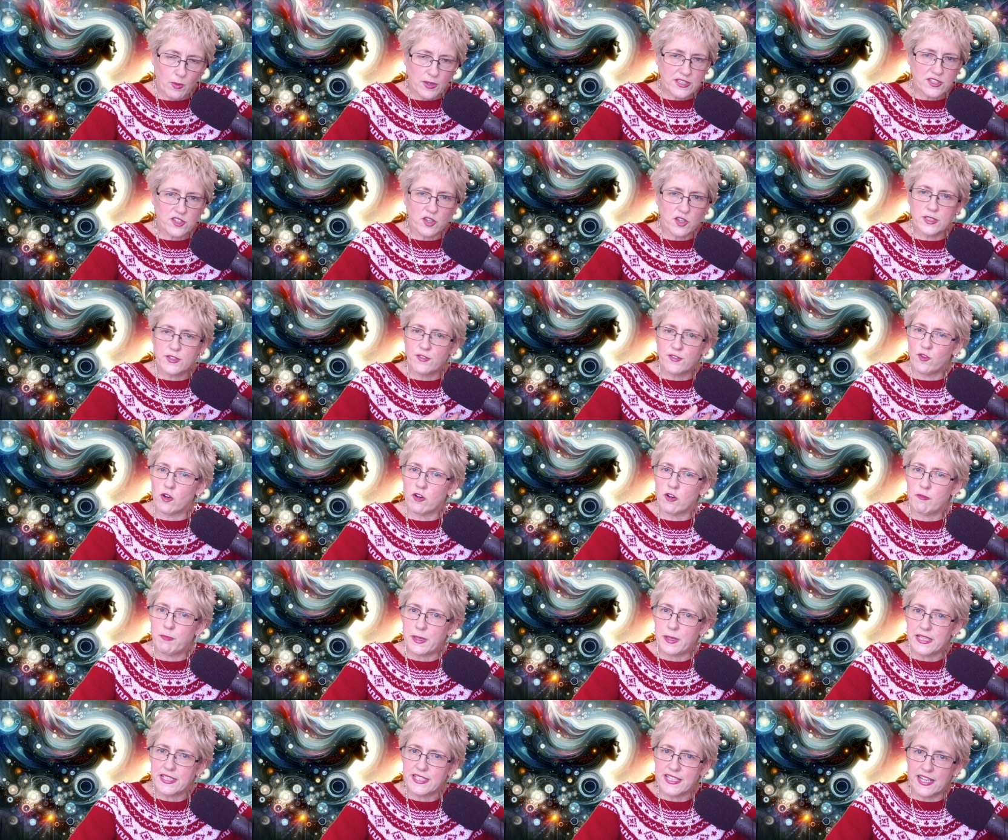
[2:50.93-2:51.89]
Once those 4
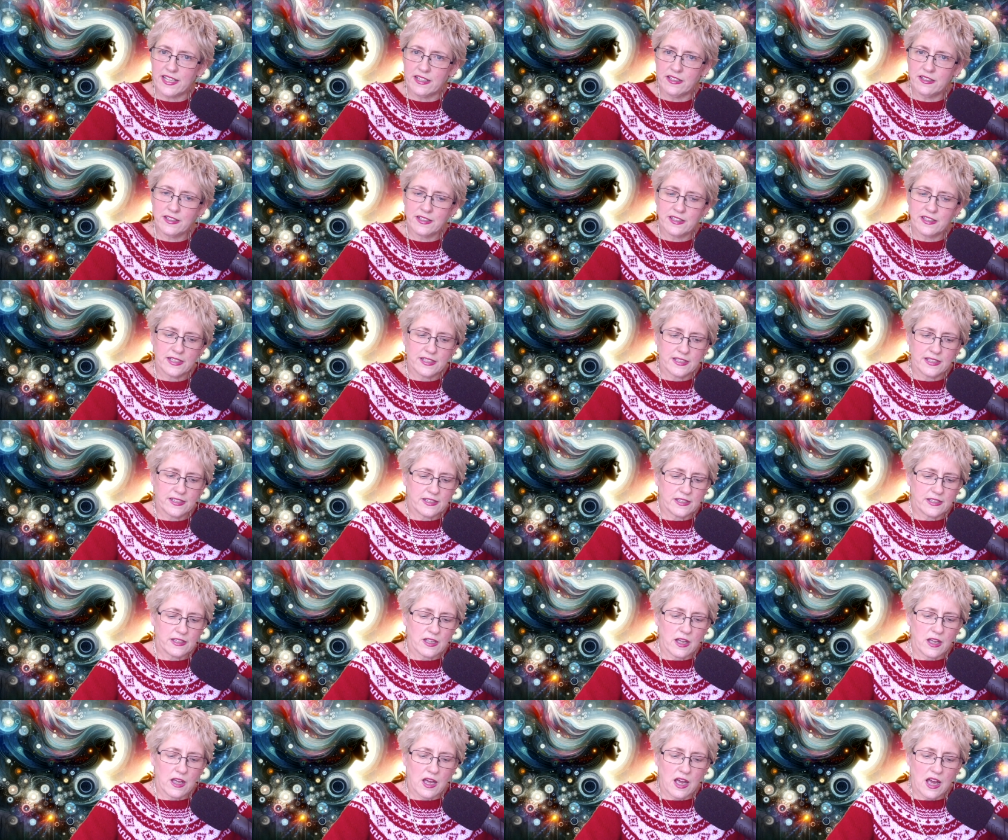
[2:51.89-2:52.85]
have been done,
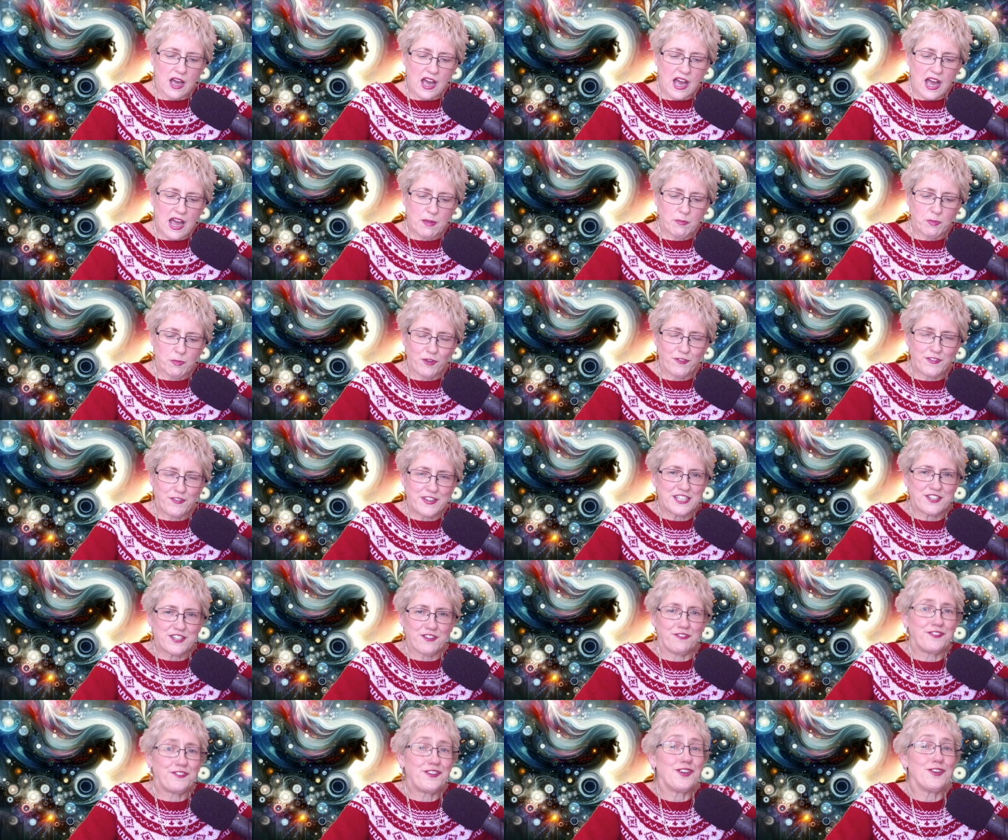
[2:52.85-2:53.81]
I move
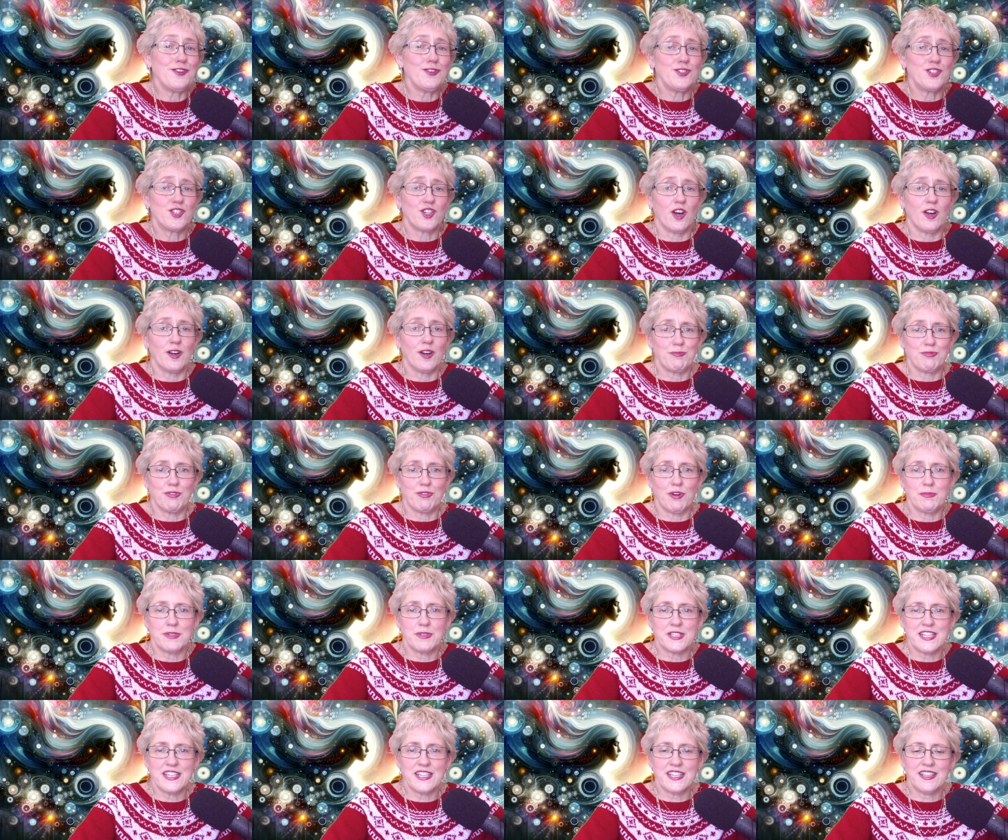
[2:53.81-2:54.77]
into few shot
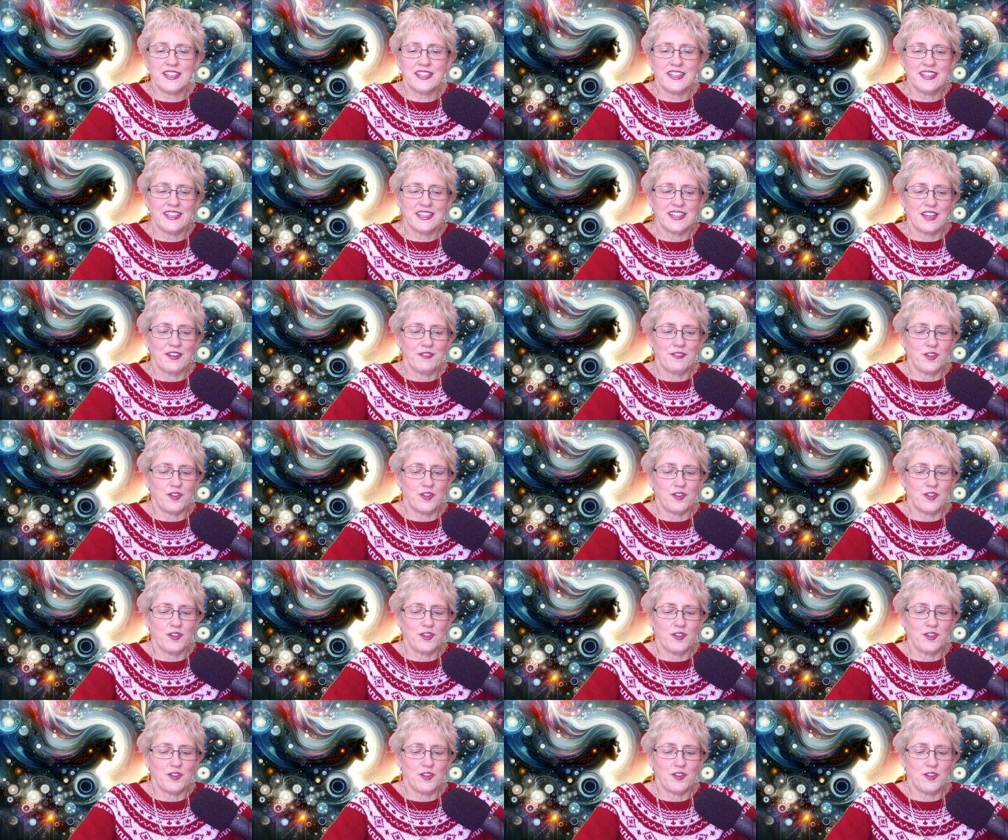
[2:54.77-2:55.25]
prompting.